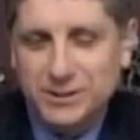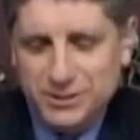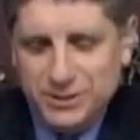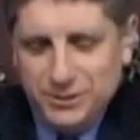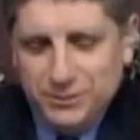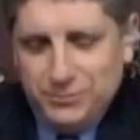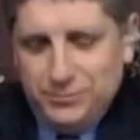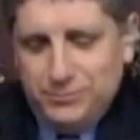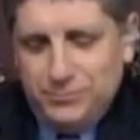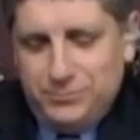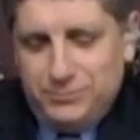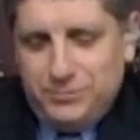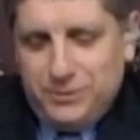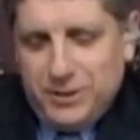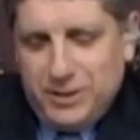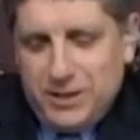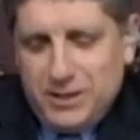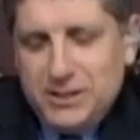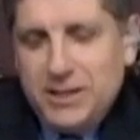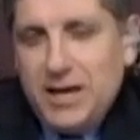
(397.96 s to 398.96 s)
to
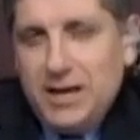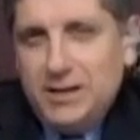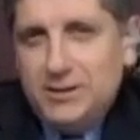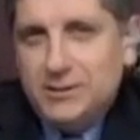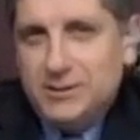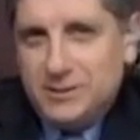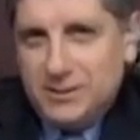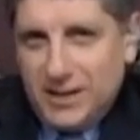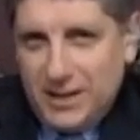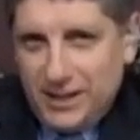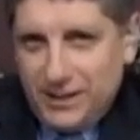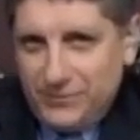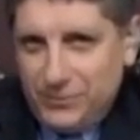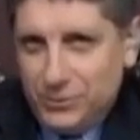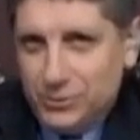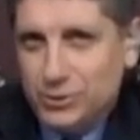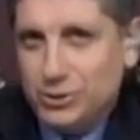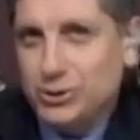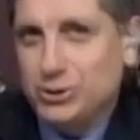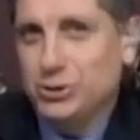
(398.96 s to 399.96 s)
get inside of
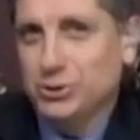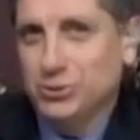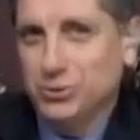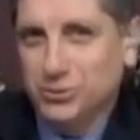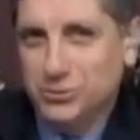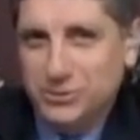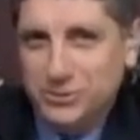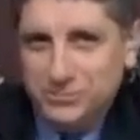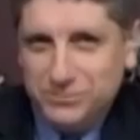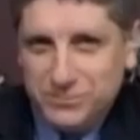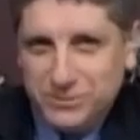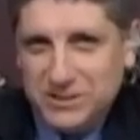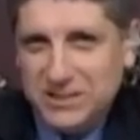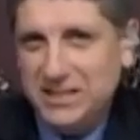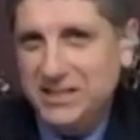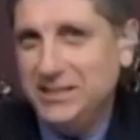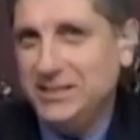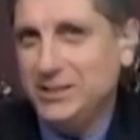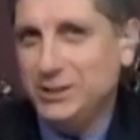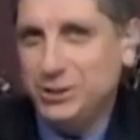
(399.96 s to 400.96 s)
your soul and
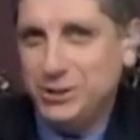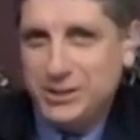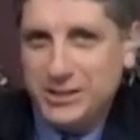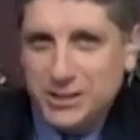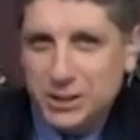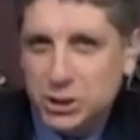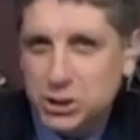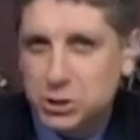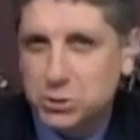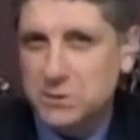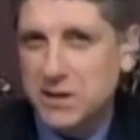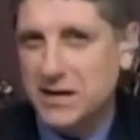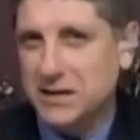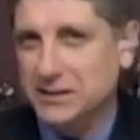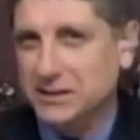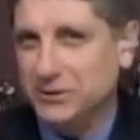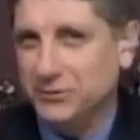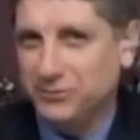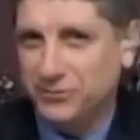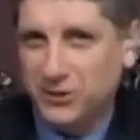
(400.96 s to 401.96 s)
kind of get the
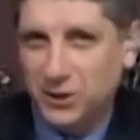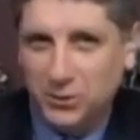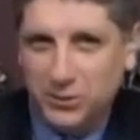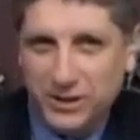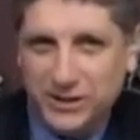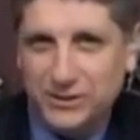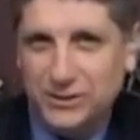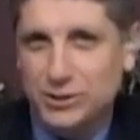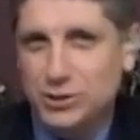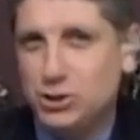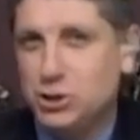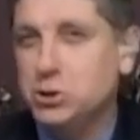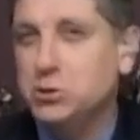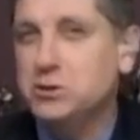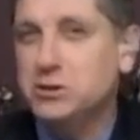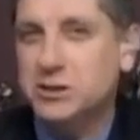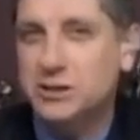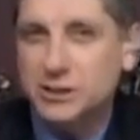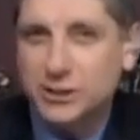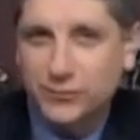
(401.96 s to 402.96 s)
adrenaline flowing, the
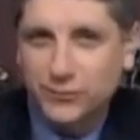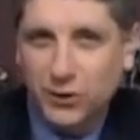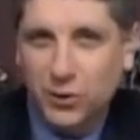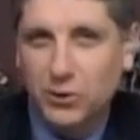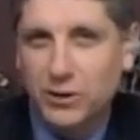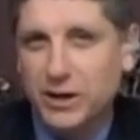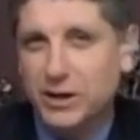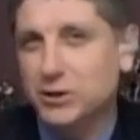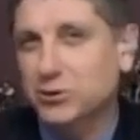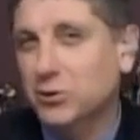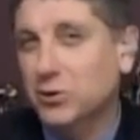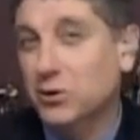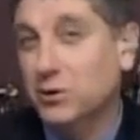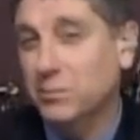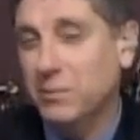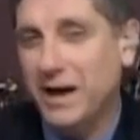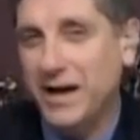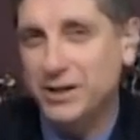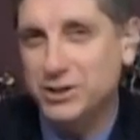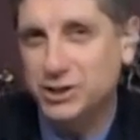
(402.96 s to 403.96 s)
juices flowing in your own
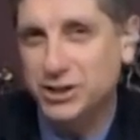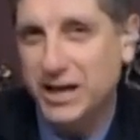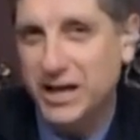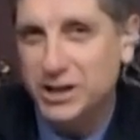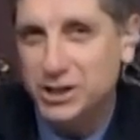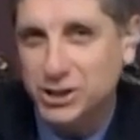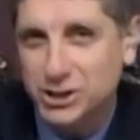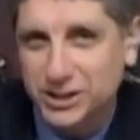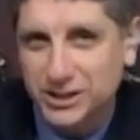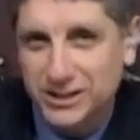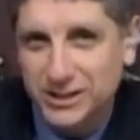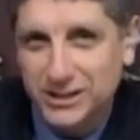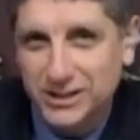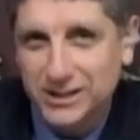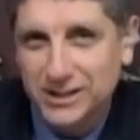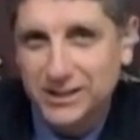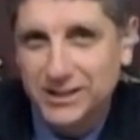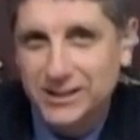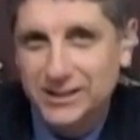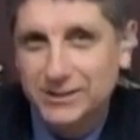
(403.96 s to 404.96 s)
imagination.
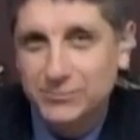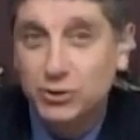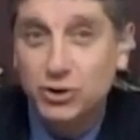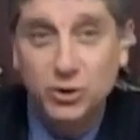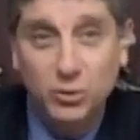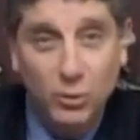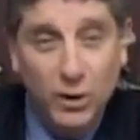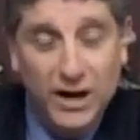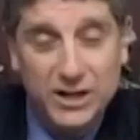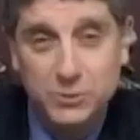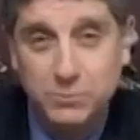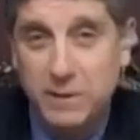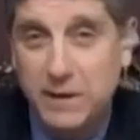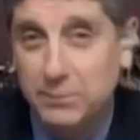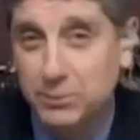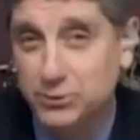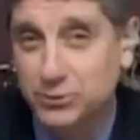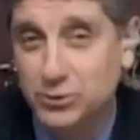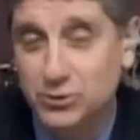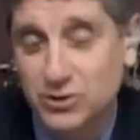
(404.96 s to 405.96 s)
You can watch
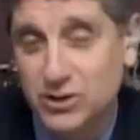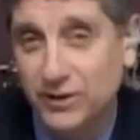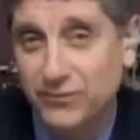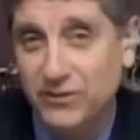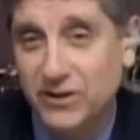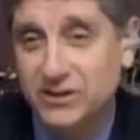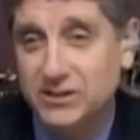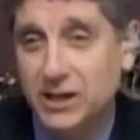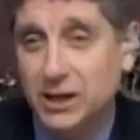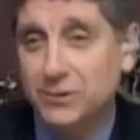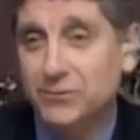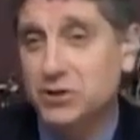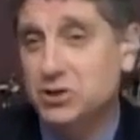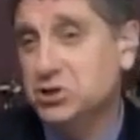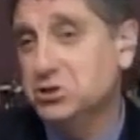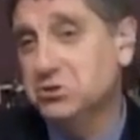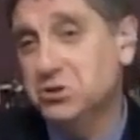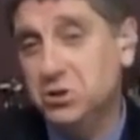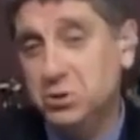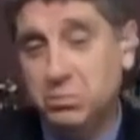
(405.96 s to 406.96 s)
people do stuff on
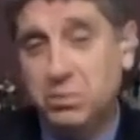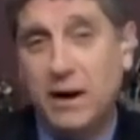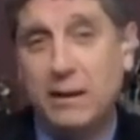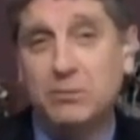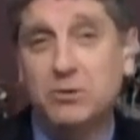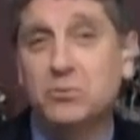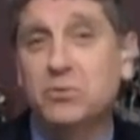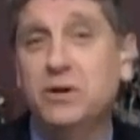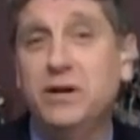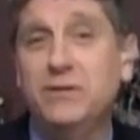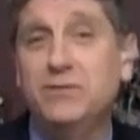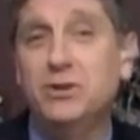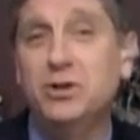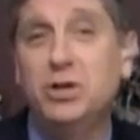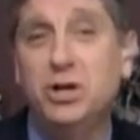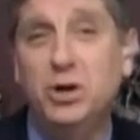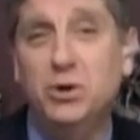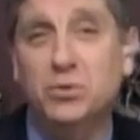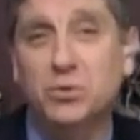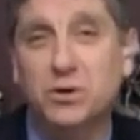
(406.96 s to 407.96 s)
television that you probably wouldn't even
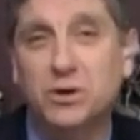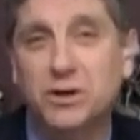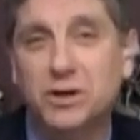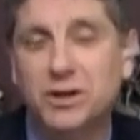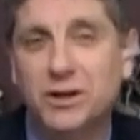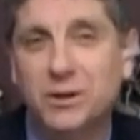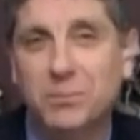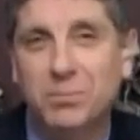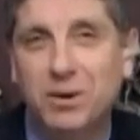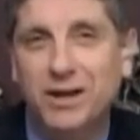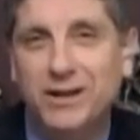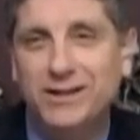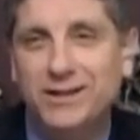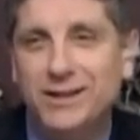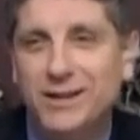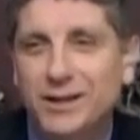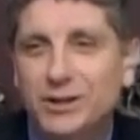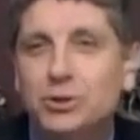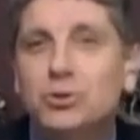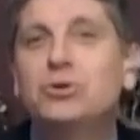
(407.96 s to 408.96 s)
do, but
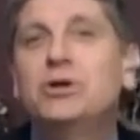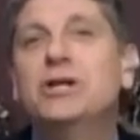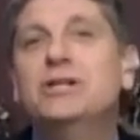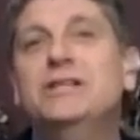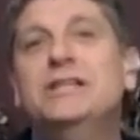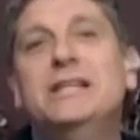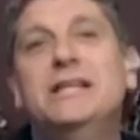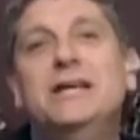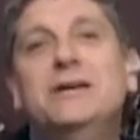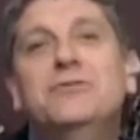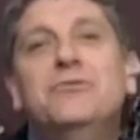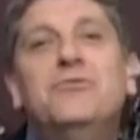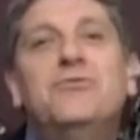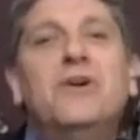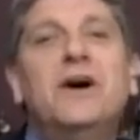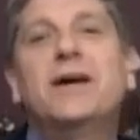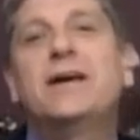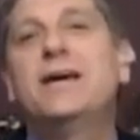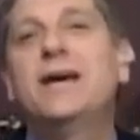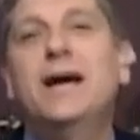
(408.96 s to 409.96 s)
you can live
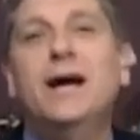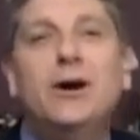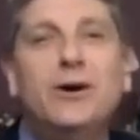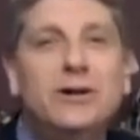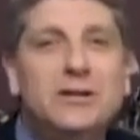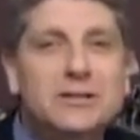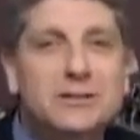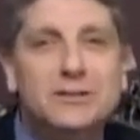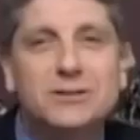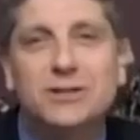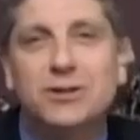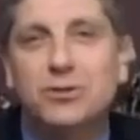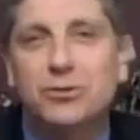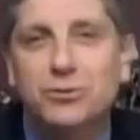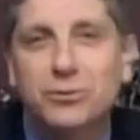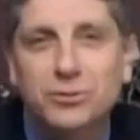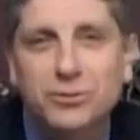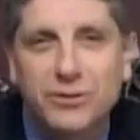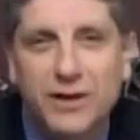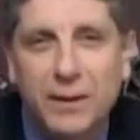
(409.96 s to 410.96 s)
vicariously
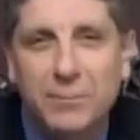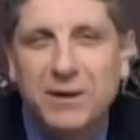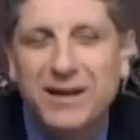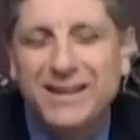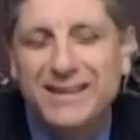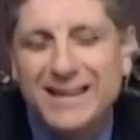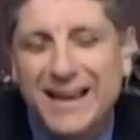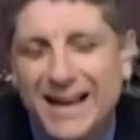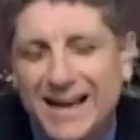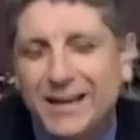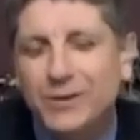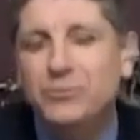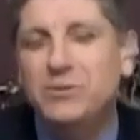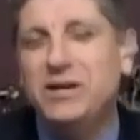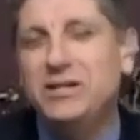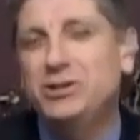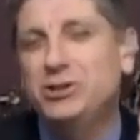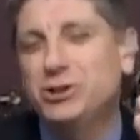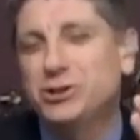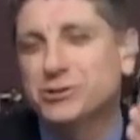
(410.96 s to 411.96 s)
through them and not
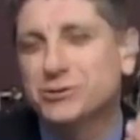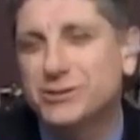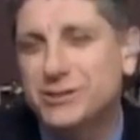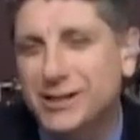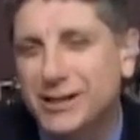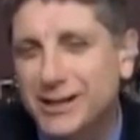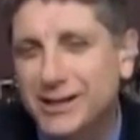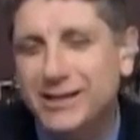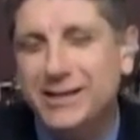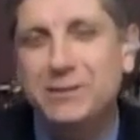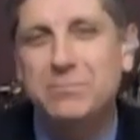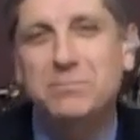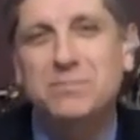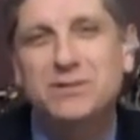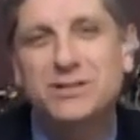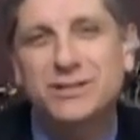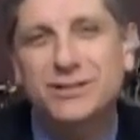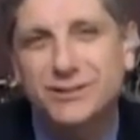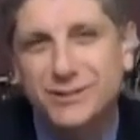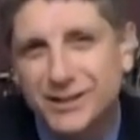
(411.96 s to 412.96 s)
waste your time
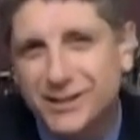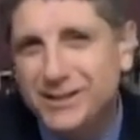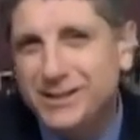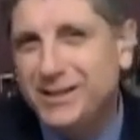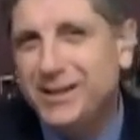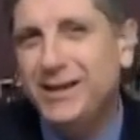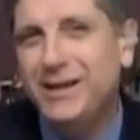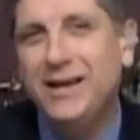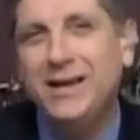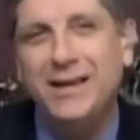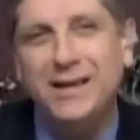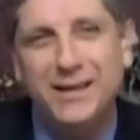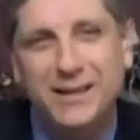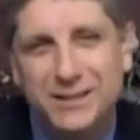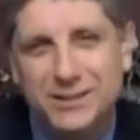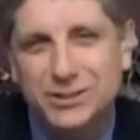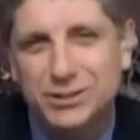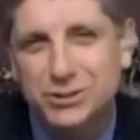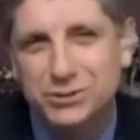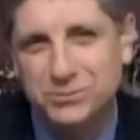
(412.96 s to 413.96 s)
studying
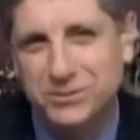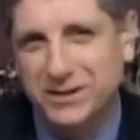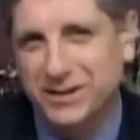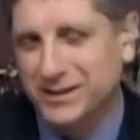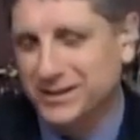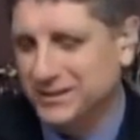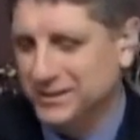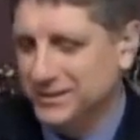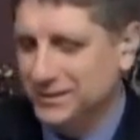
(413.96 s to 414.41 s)
history